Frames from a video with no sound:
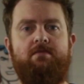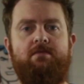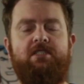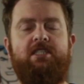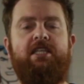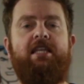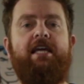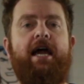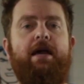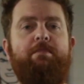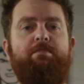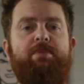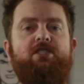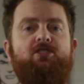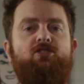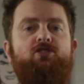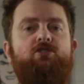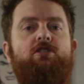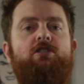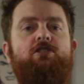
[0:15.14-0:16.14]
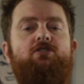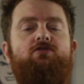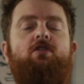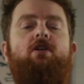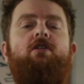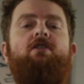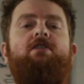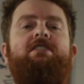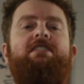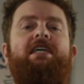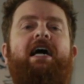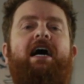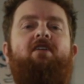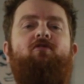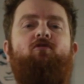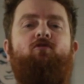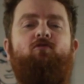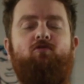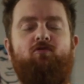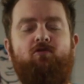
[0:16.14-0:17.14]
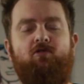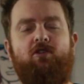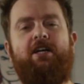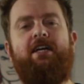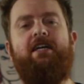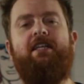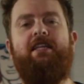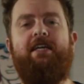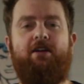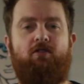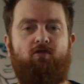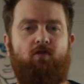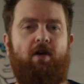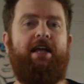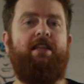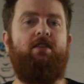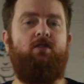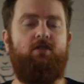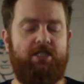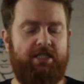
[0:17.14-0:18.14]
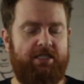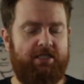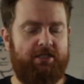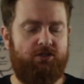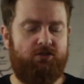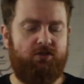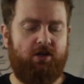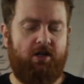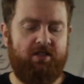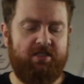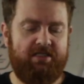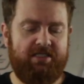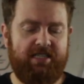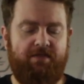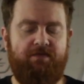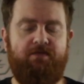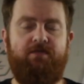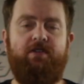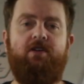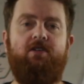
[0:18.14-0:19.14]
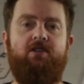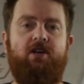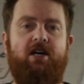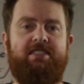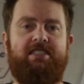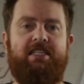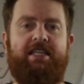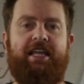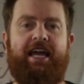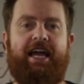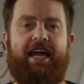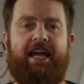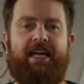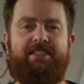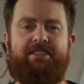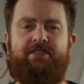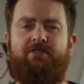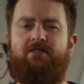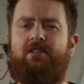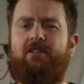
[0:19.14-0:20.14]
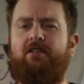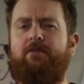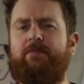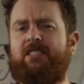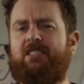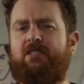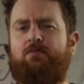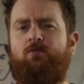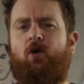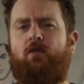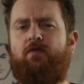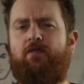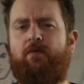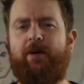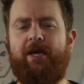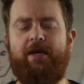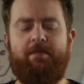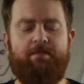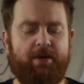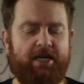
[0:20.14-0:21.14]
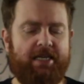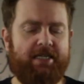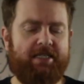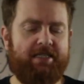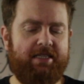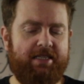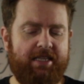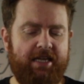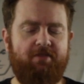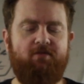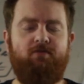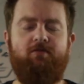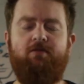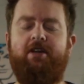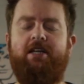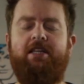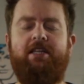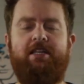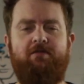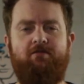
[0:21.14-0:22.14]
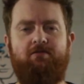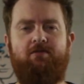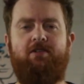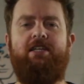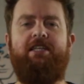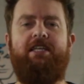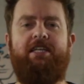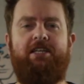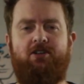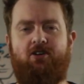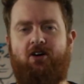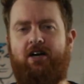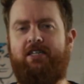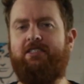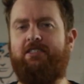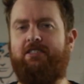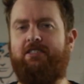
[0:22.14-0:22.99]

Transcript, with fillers: So the 8-bit do controllers are really great looking controllers. They feel nice in the hands. They're a little bit small for me, but they're really, really nice